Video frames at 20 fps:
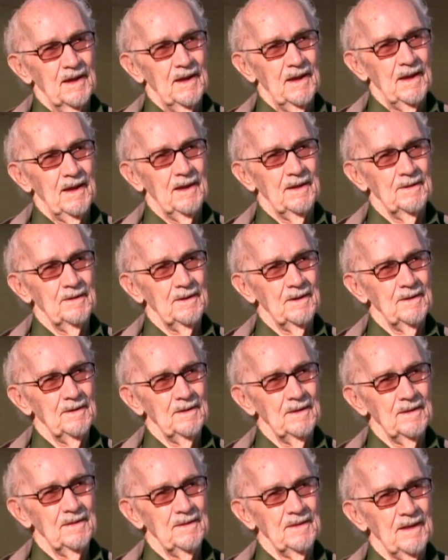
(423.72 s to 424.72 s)
And
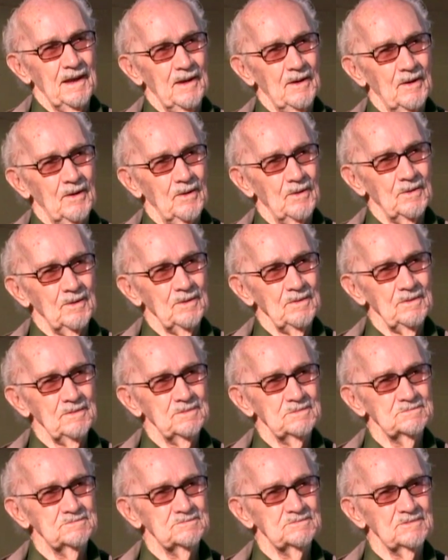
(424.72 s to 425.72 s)
they all
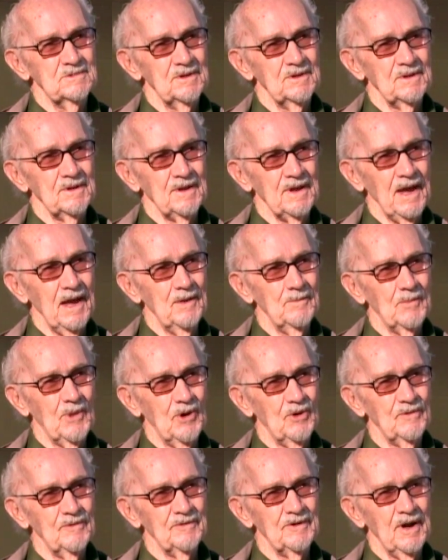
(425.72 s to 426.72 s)
came
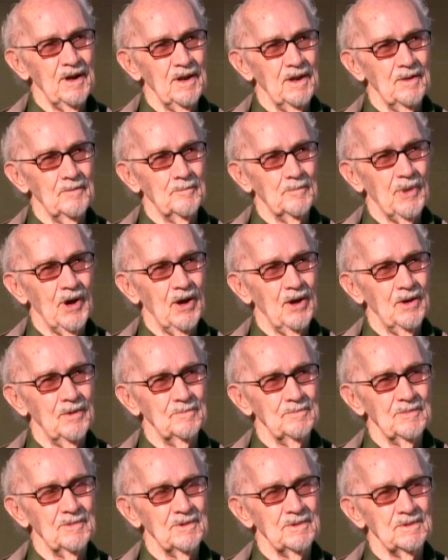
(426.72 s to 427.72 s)
over and
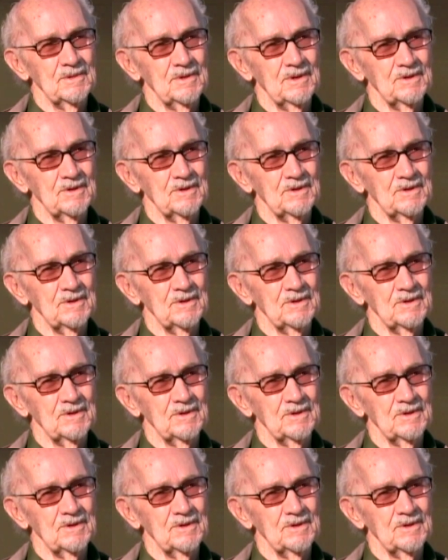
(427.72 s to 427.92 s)
bombed